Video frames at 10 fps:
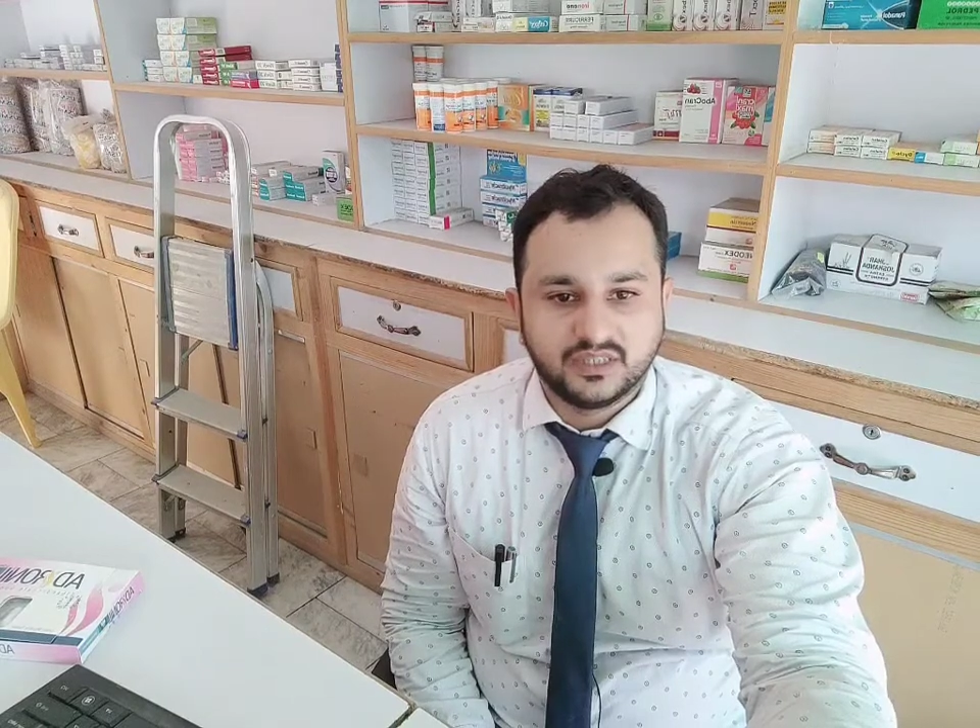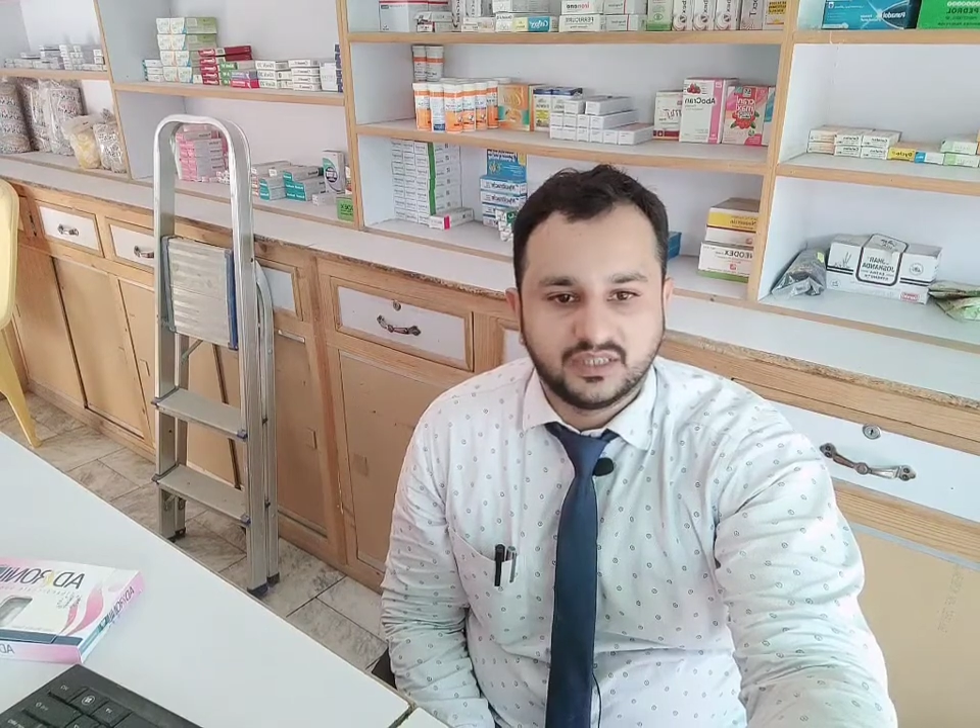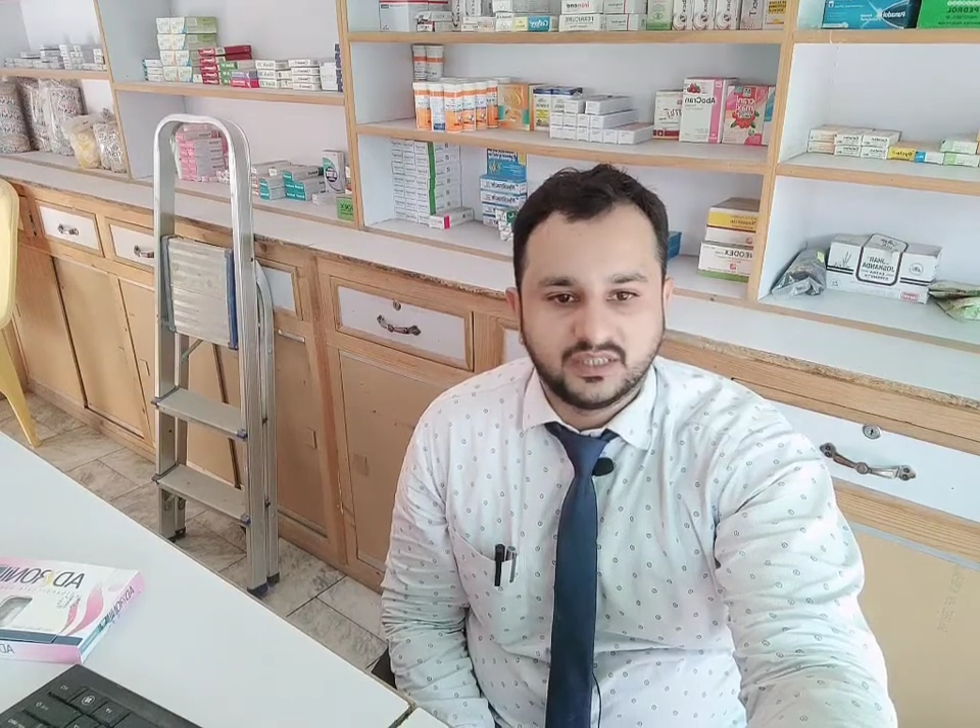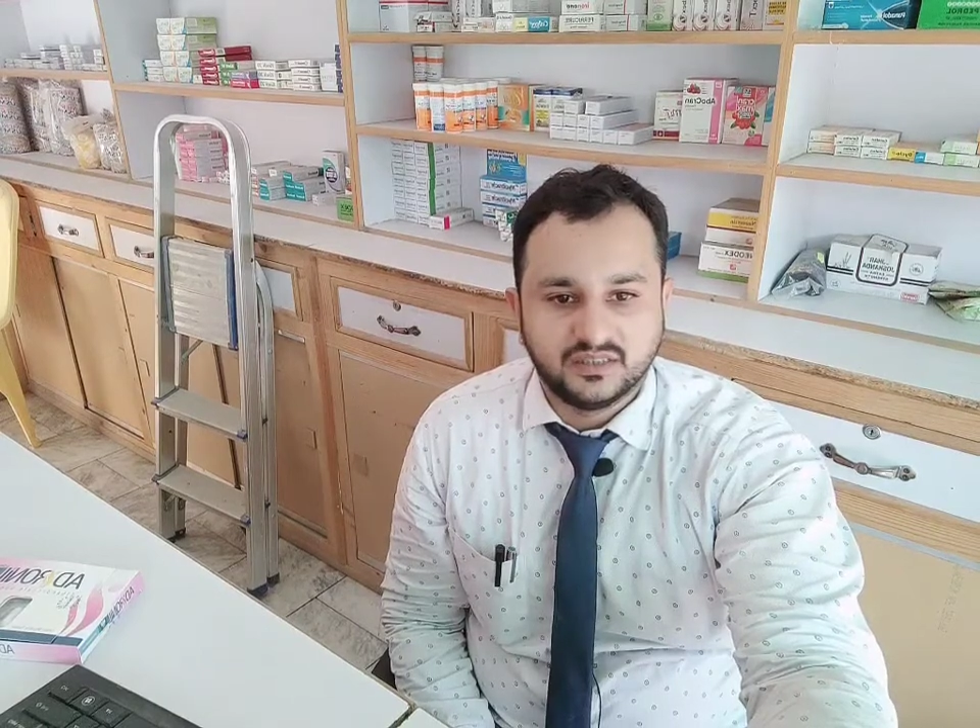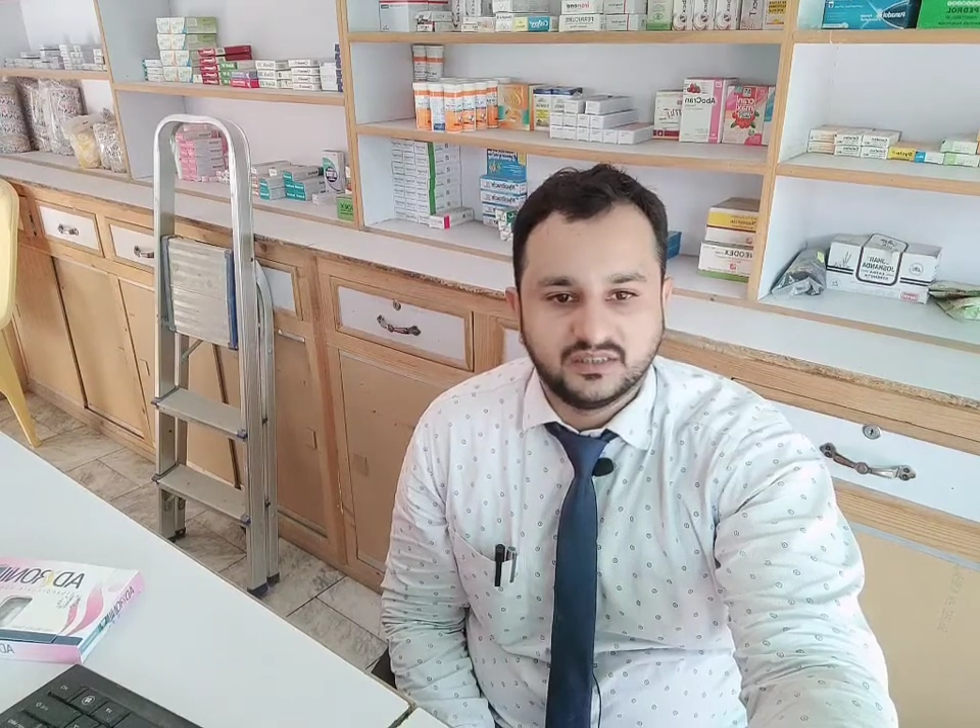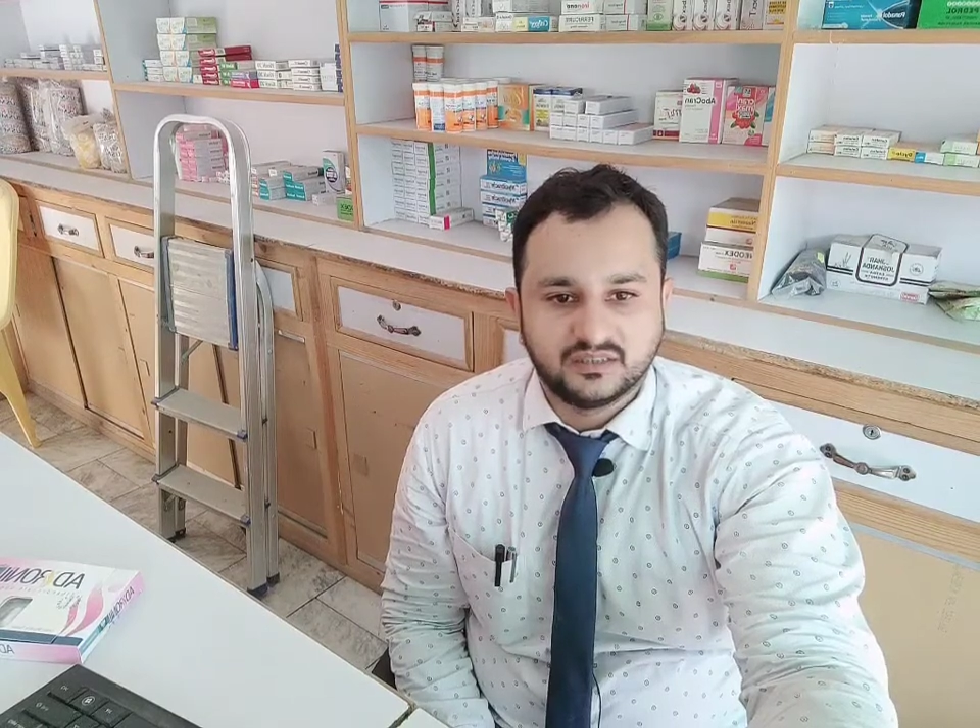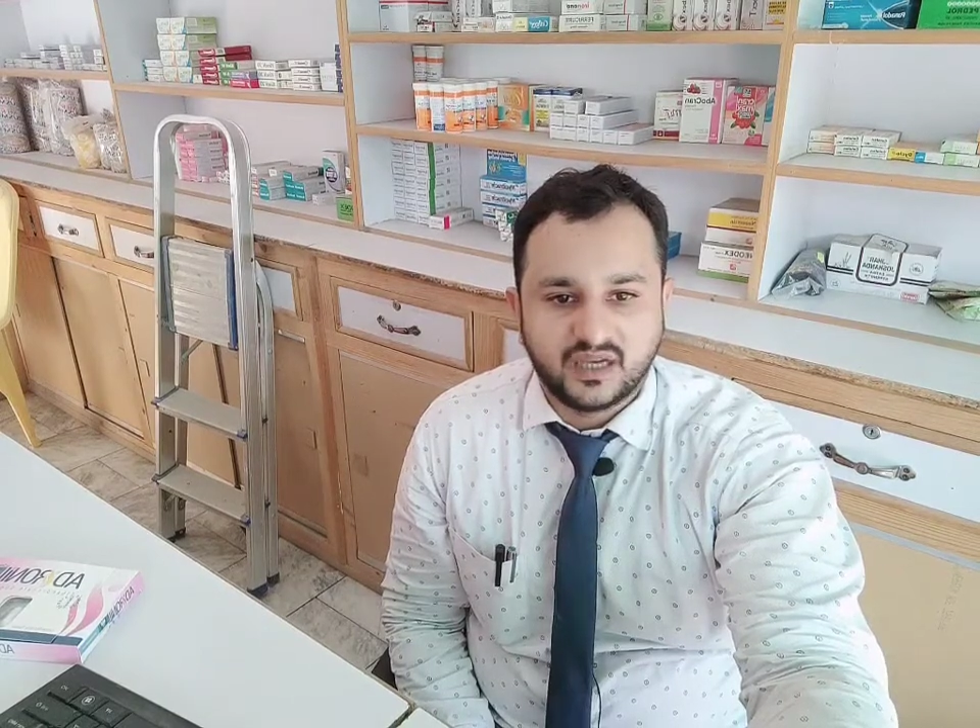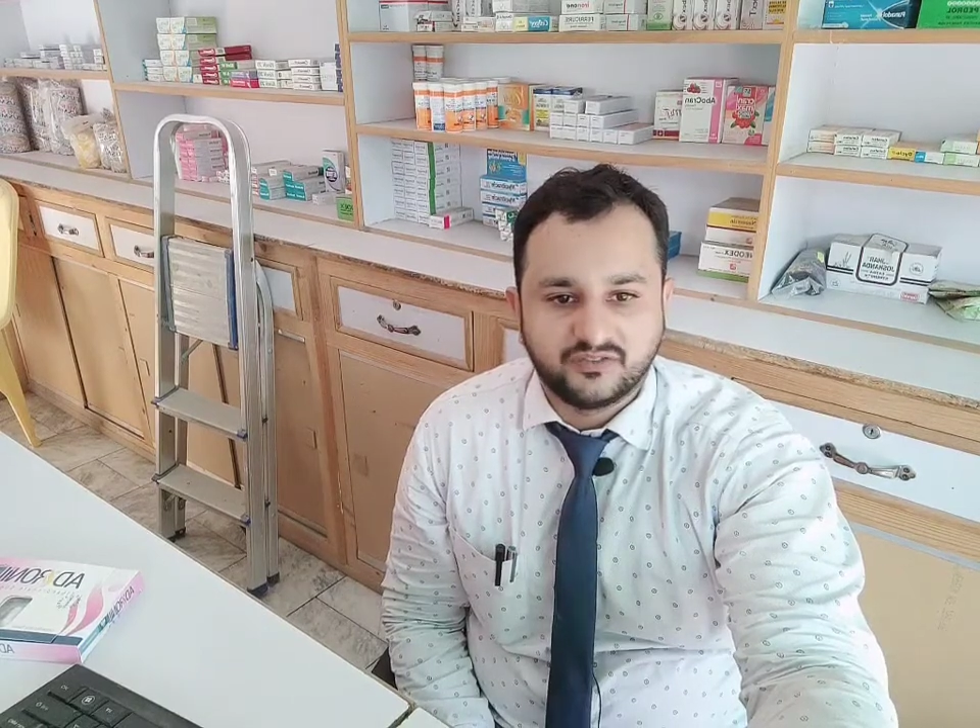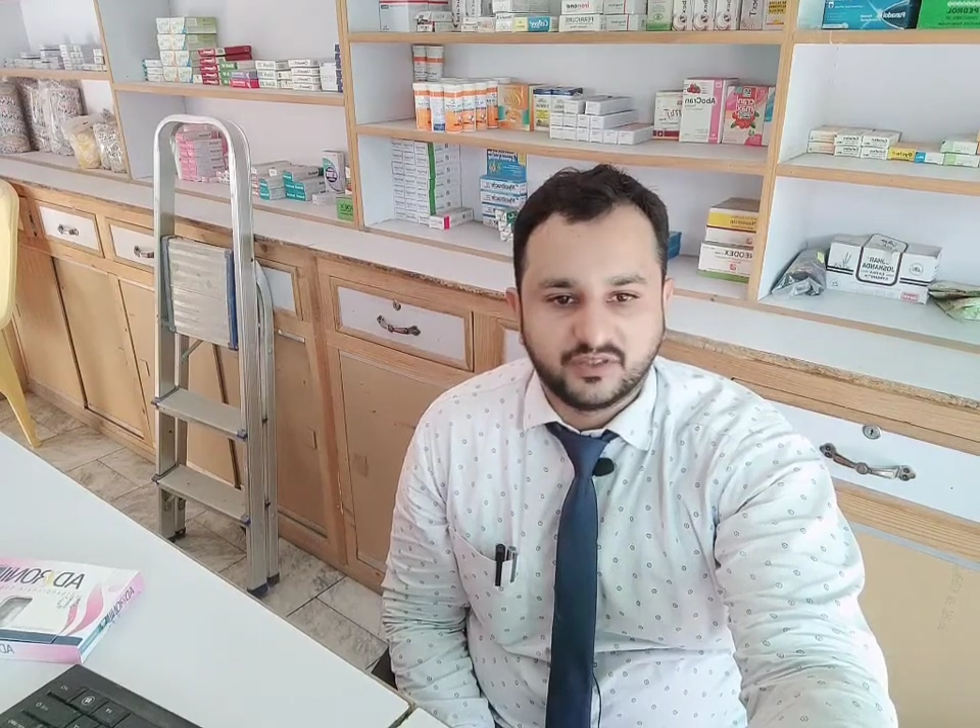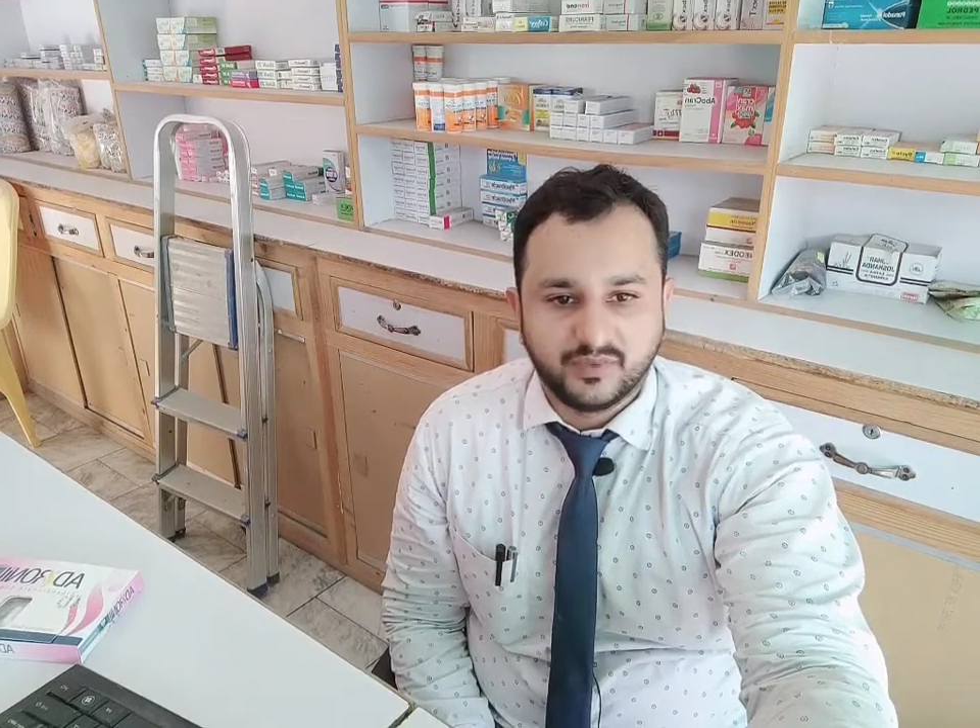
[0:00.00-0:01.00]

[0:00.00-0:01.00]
increases after